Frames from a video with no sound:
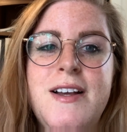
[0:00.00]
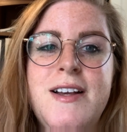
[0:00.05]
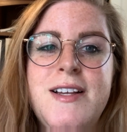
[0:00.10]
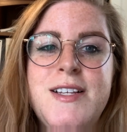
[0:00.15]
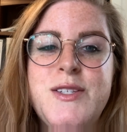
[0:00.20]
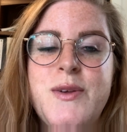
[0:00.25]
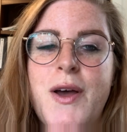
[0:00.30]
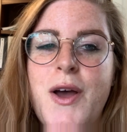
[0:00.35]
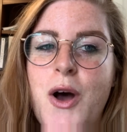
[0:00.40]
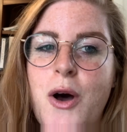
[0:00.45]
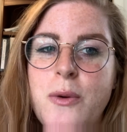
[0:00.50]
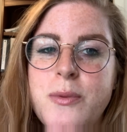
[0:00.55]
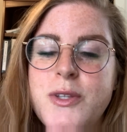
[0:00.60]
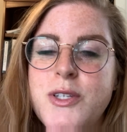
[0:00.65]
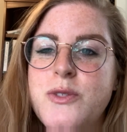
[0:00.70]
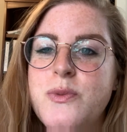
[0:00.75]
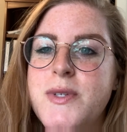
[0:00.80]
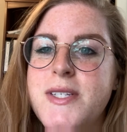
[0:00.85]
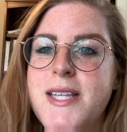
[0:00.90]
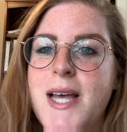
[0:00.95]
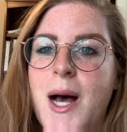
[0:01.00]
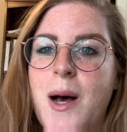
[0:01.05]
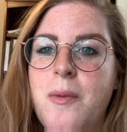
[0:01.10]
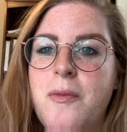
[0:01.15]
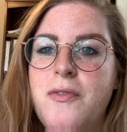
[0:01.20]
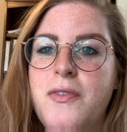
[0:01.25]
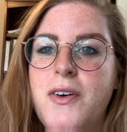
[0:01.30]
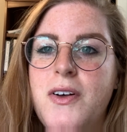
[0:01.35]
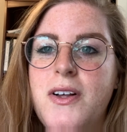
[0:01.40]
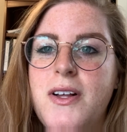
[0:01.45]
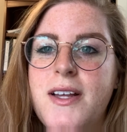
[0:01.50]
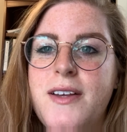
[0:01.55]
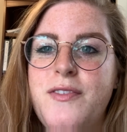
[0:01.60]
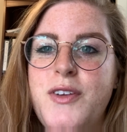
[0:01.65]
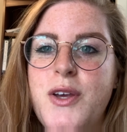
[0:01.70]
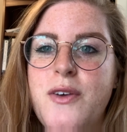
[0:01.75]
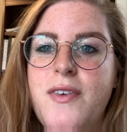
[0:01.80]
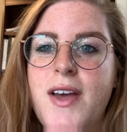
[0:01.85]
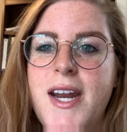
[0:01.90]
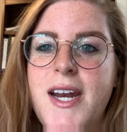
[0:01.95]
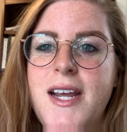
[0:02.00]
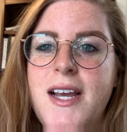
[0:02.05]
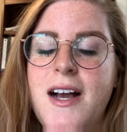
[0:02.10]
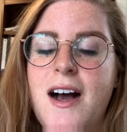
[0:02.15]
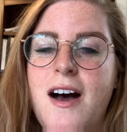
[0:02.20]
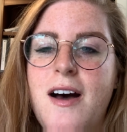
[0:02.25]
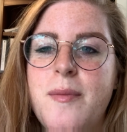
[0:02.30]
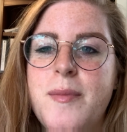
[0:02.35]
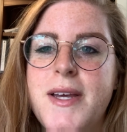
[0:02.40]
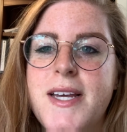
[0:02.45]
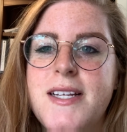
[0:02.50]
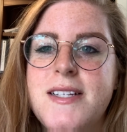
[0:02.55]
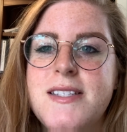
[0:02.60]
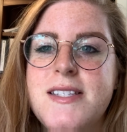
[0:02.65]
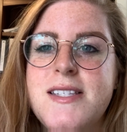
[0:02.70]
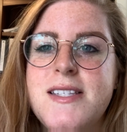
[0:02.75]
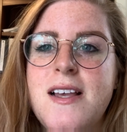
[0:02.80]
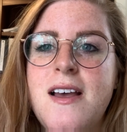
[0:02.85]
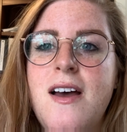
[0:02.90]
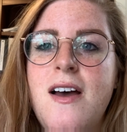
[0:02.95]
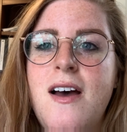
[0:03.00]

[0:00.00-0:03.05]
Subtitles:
So I hope this was helpful. If you have any comments